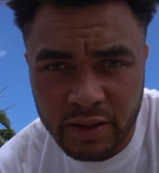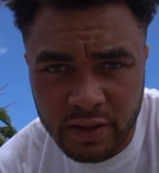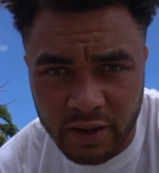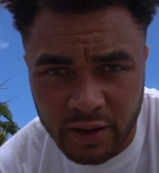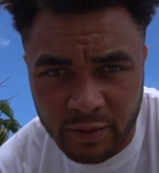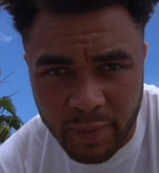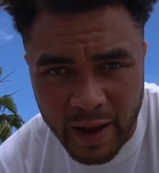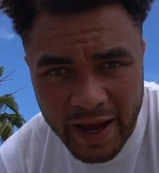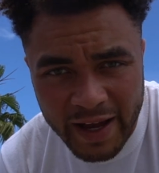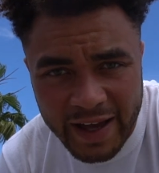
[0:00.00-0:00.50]

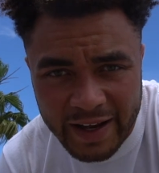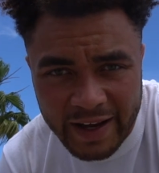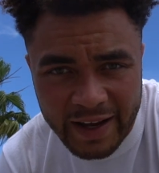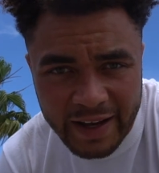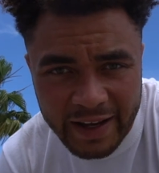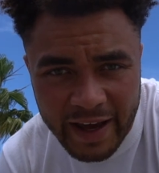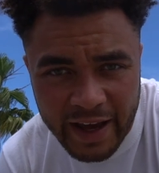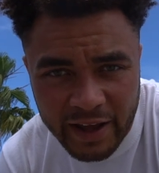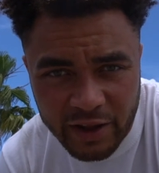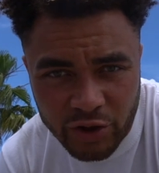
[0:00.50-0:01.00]
Just back at it
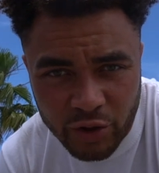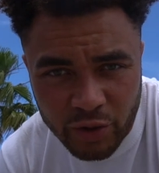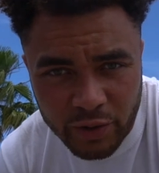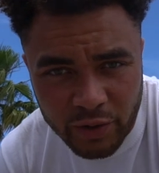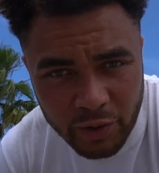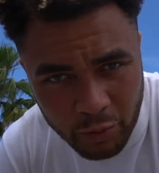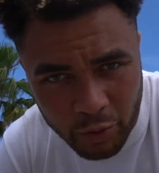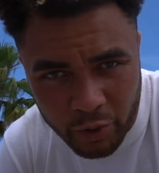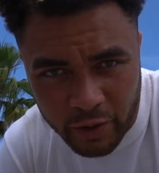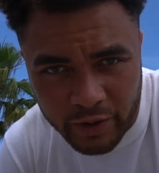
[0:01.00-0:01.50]
again, shooting
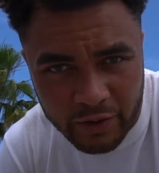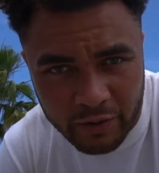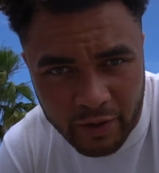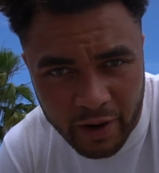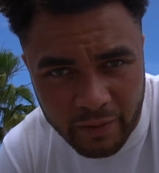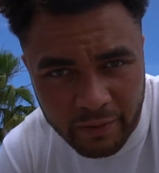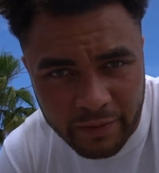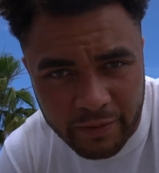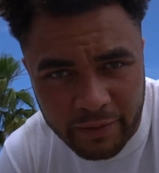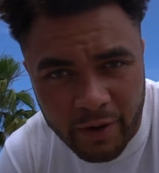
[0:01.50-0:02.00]
some more
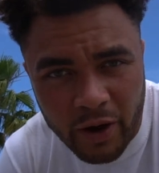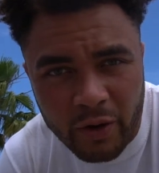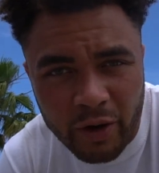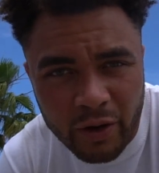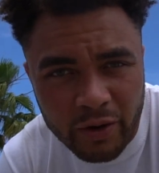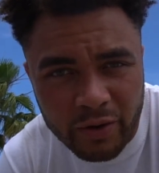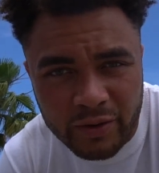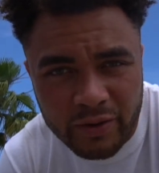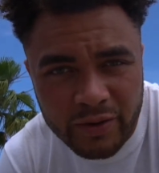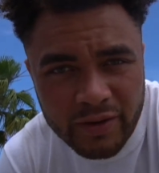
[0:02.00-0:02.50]
Instagram
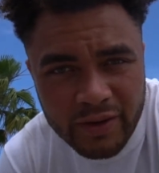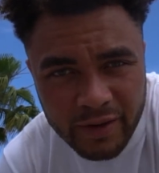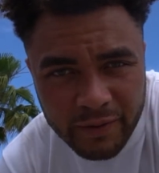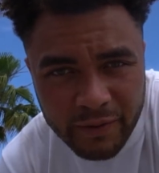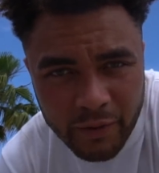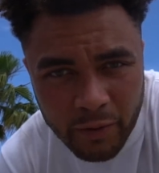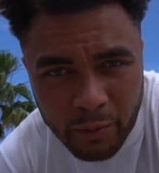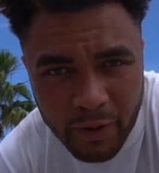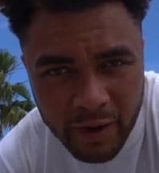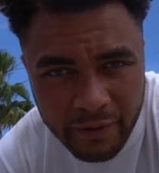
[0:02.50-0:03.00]
photos
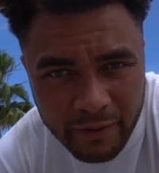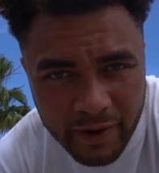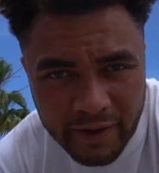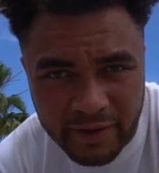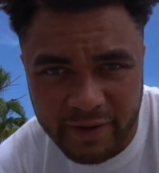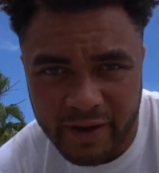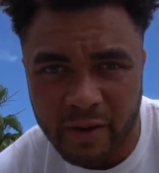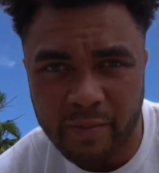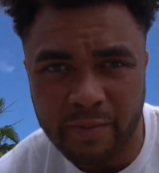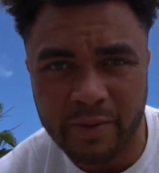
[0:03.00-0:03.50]
for my
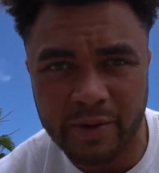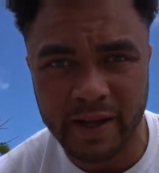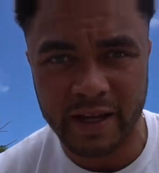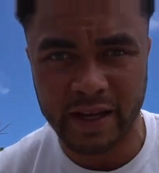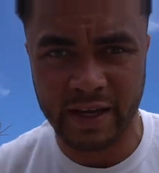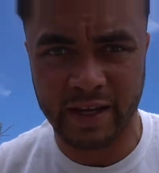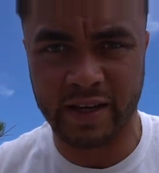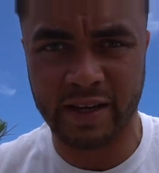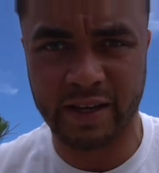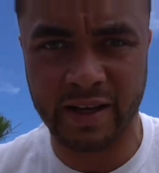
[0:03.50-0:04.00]
friend's
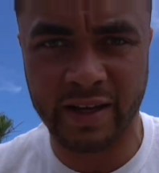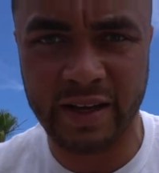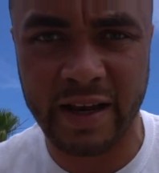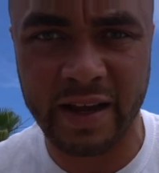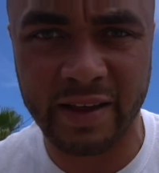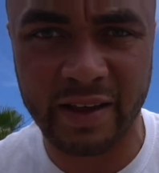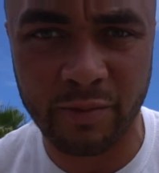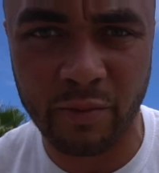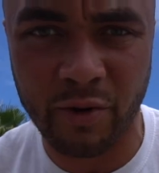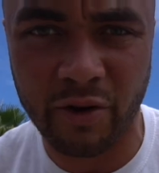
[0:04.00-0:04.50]
company,
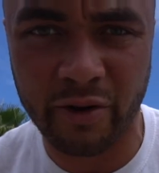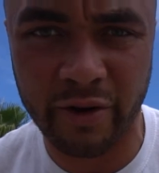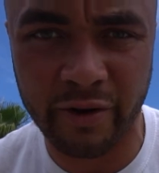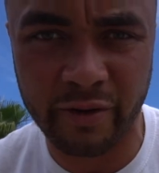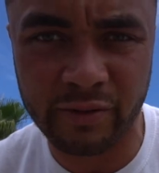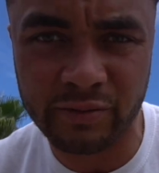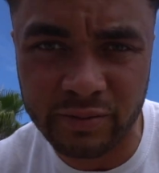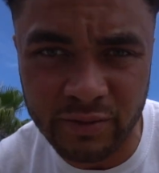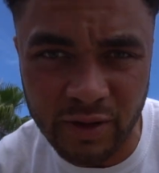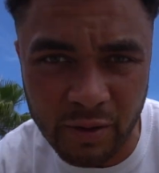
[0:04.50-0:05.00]
Classic Morrow.
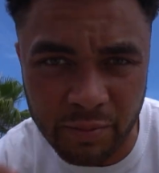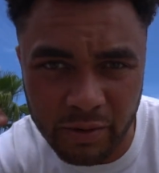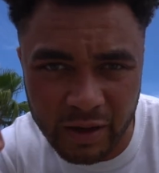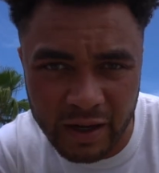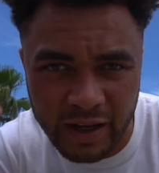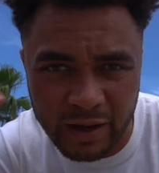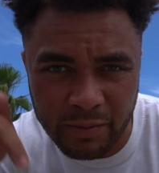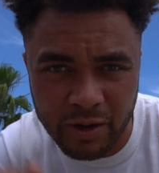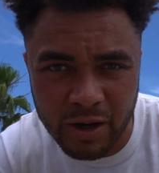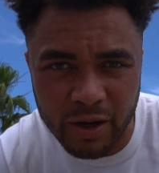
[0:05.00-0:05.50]
I'll put a
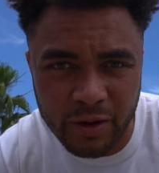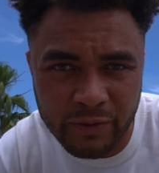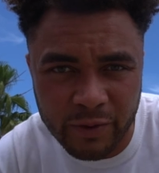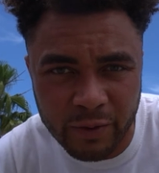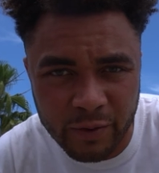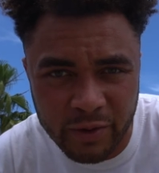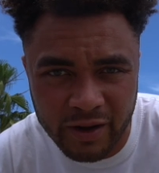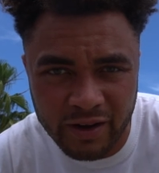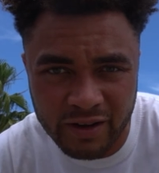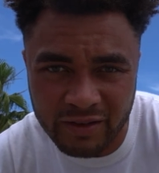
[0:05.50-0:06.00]
link below if you
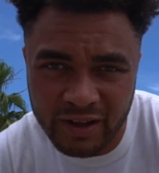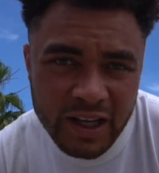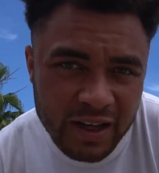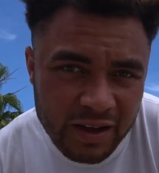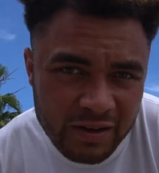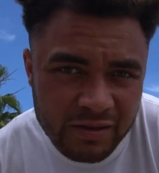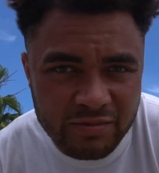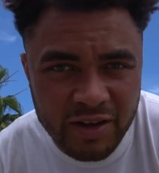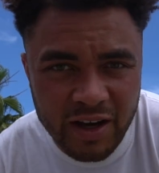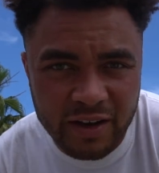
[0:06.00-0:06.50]
want to
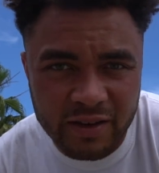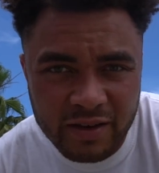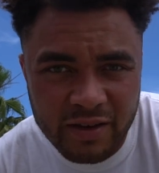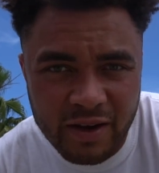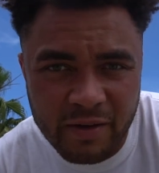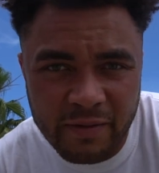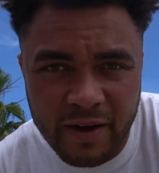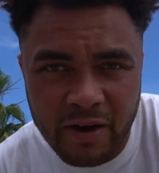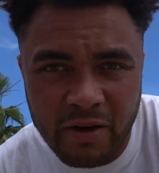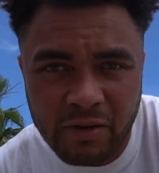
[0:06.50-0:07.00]
check the
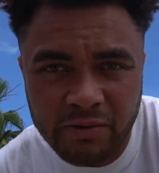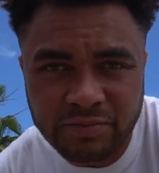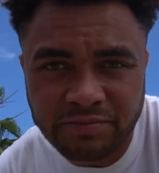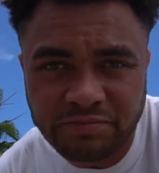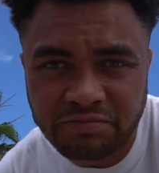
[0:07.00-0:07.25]
stuff out.